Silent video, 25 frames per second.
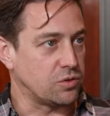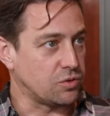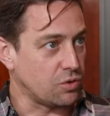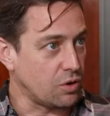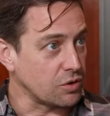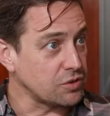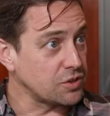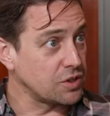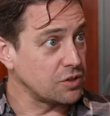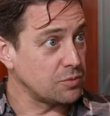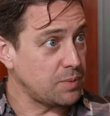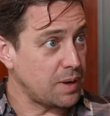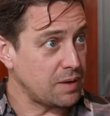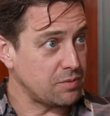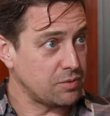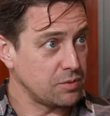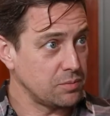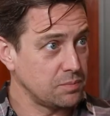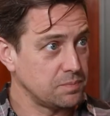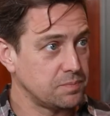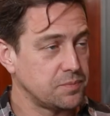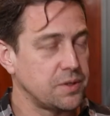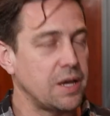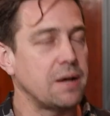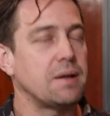Swarovski's
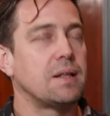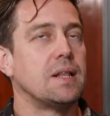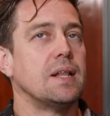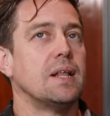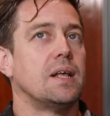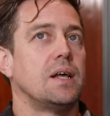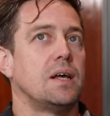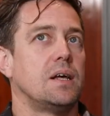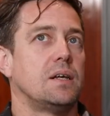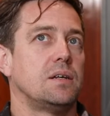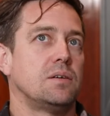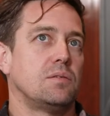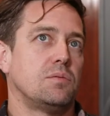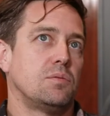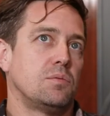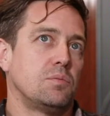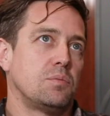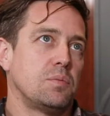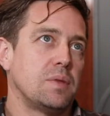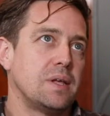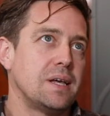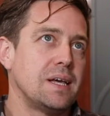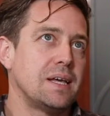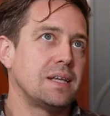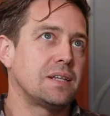platform? Yeah.
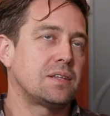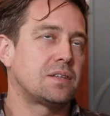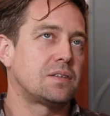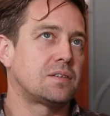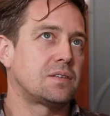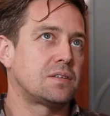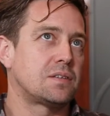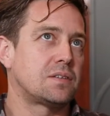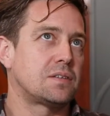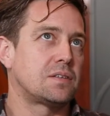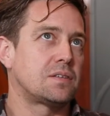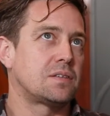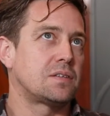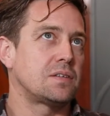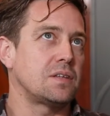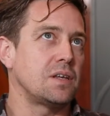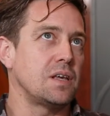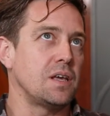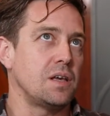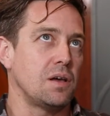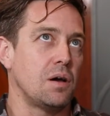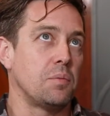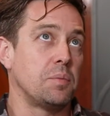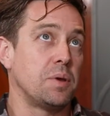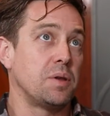
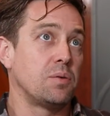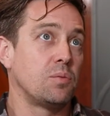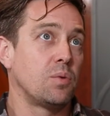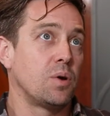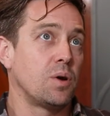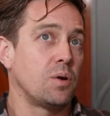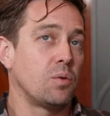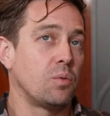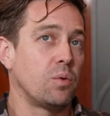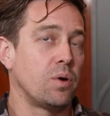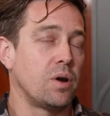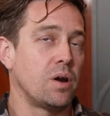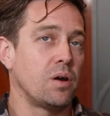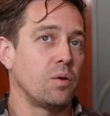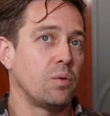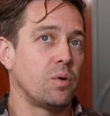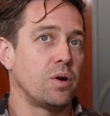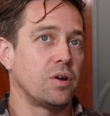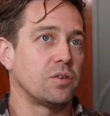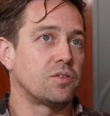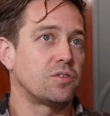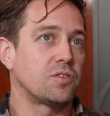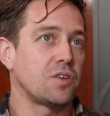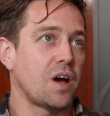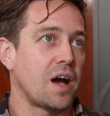I mean, we're
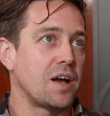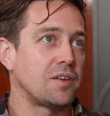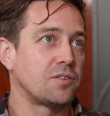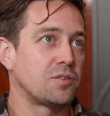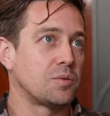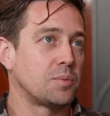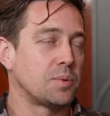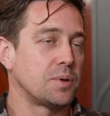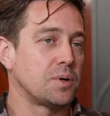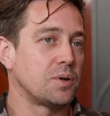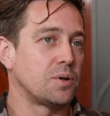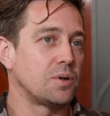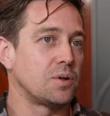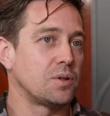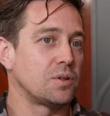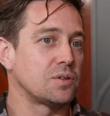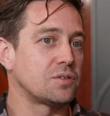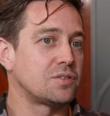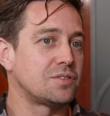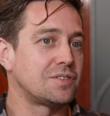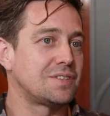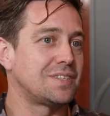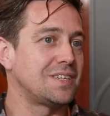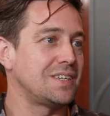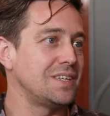a
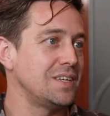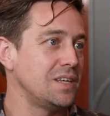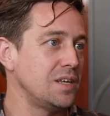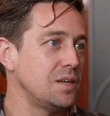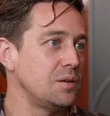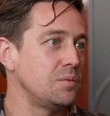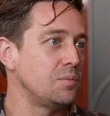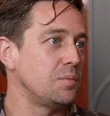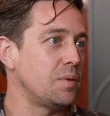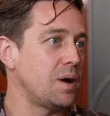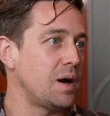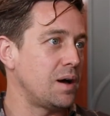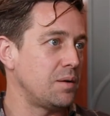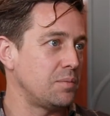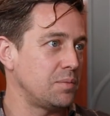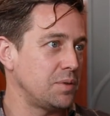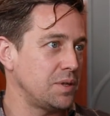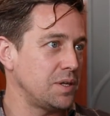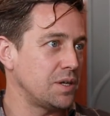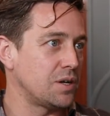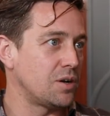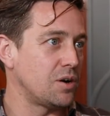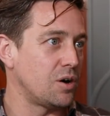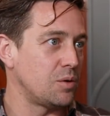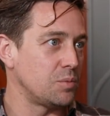sizable team, the
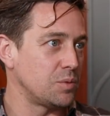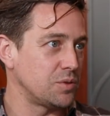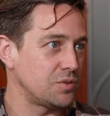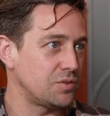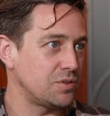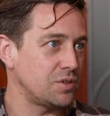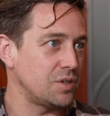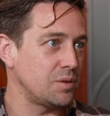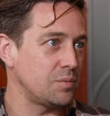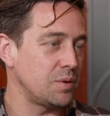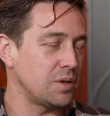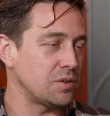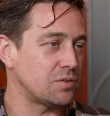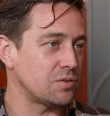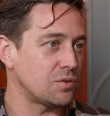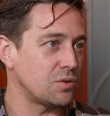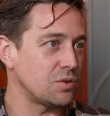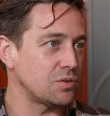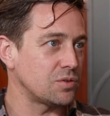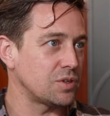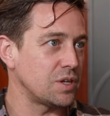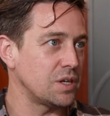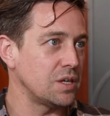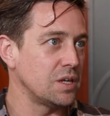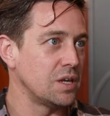e-commerce team at
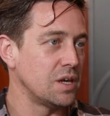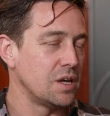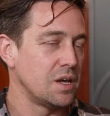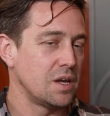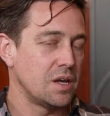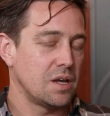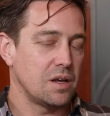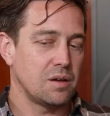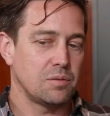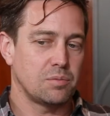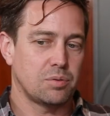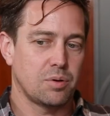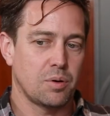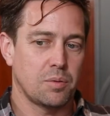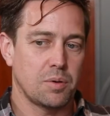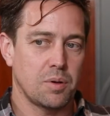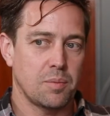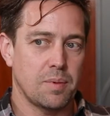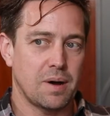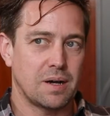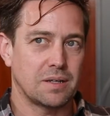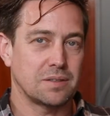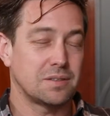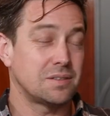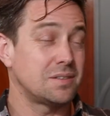Swarovski, probably
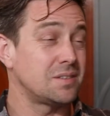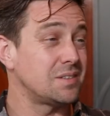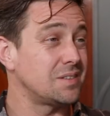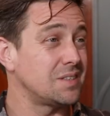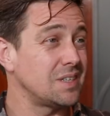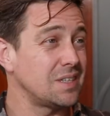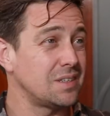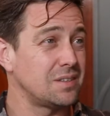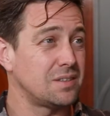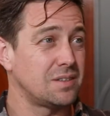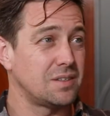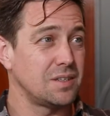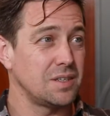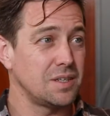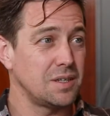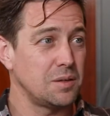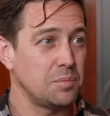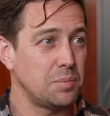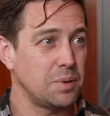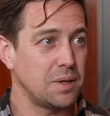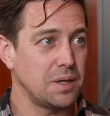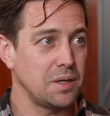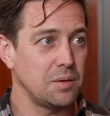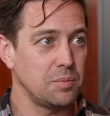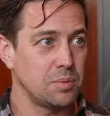about 60
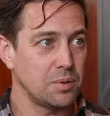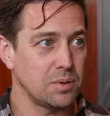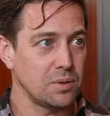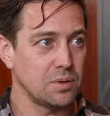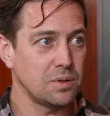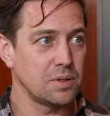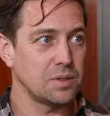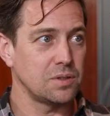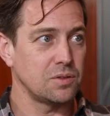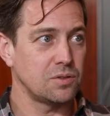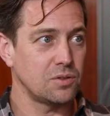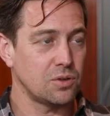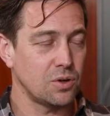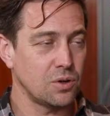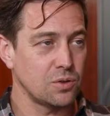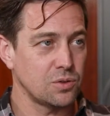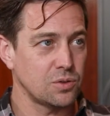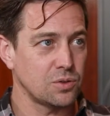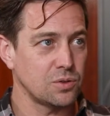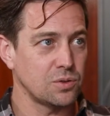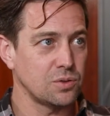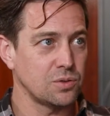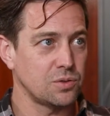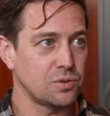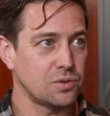people in
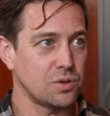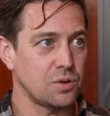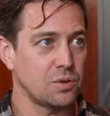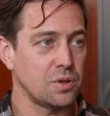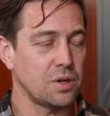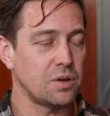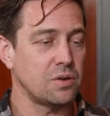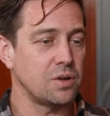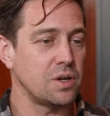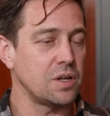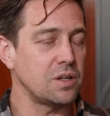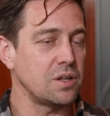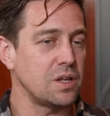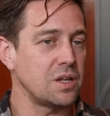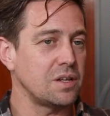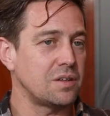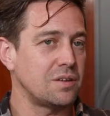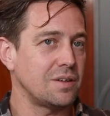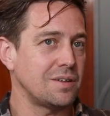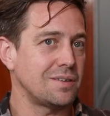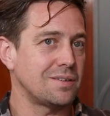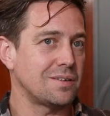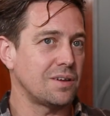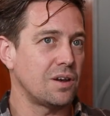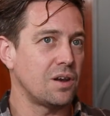total. So
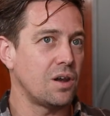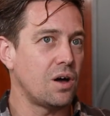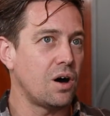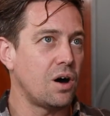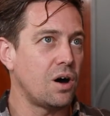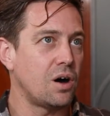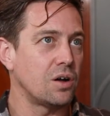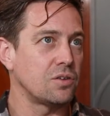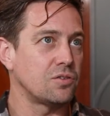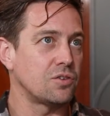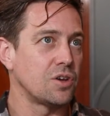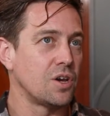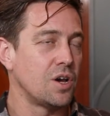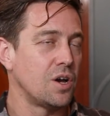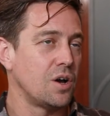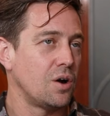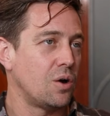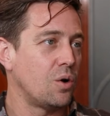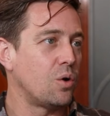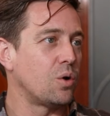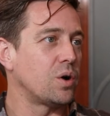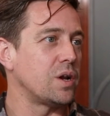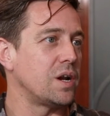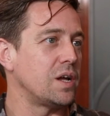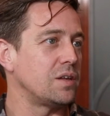it's a large
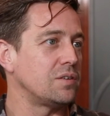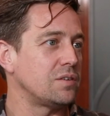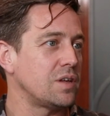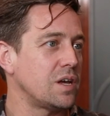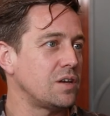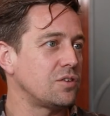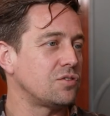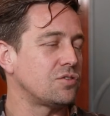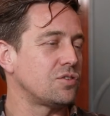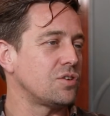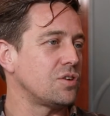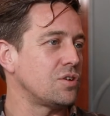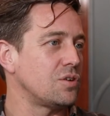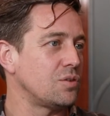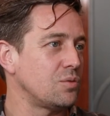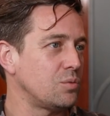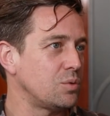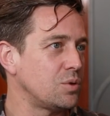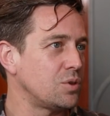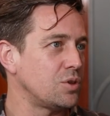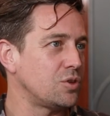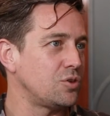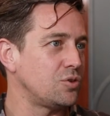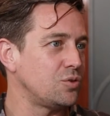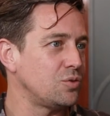organization
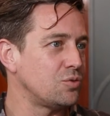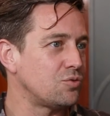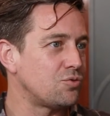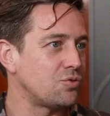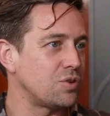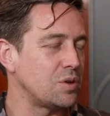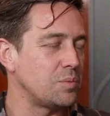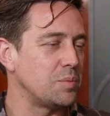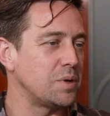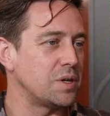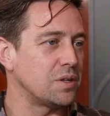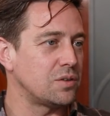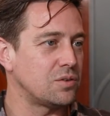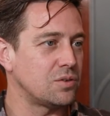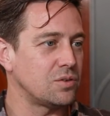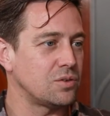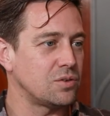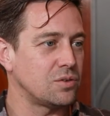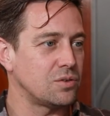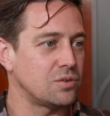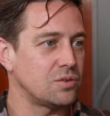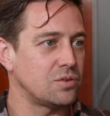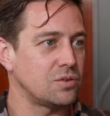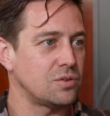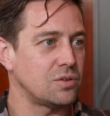with a huge remit
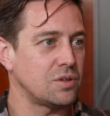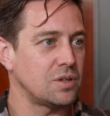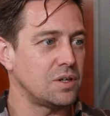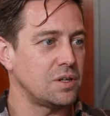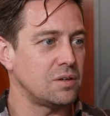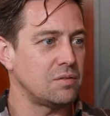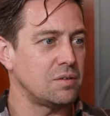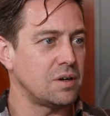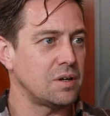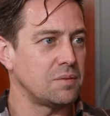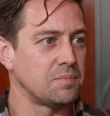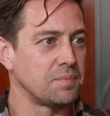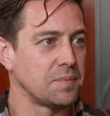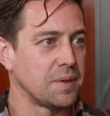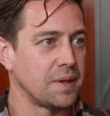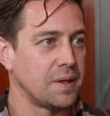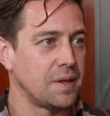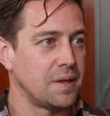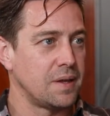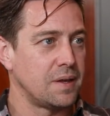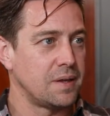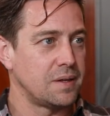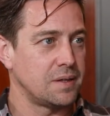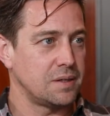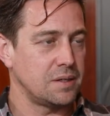to deliver.
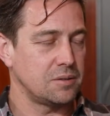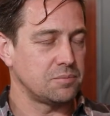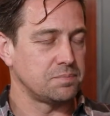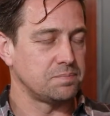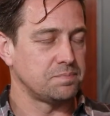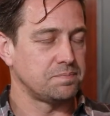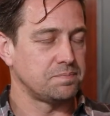Yeah.